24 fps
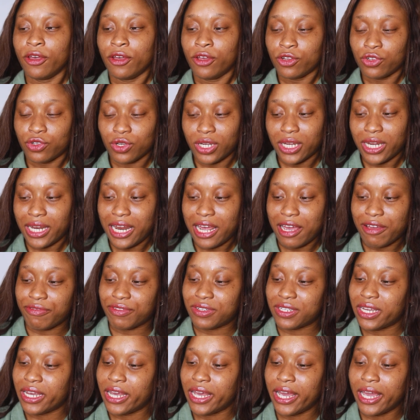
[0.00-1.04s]
So they
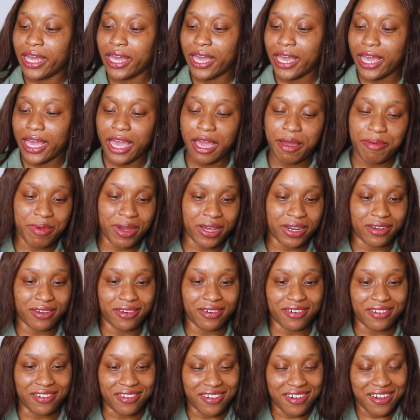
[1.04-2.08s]
left. Hem and
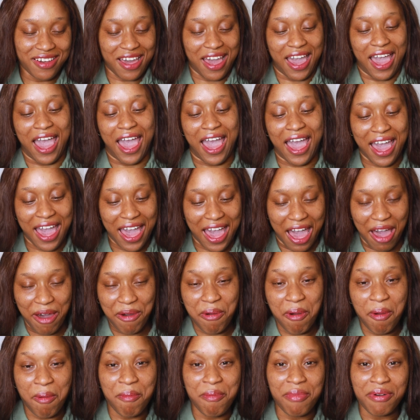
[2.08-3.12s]
Haw. I
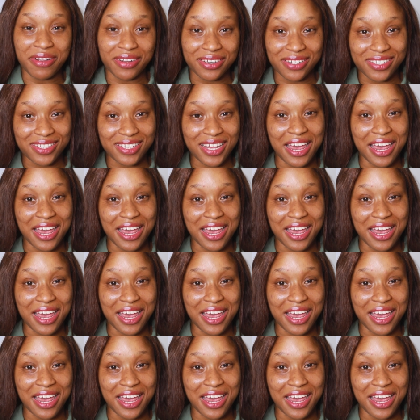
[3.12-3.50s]
want boss.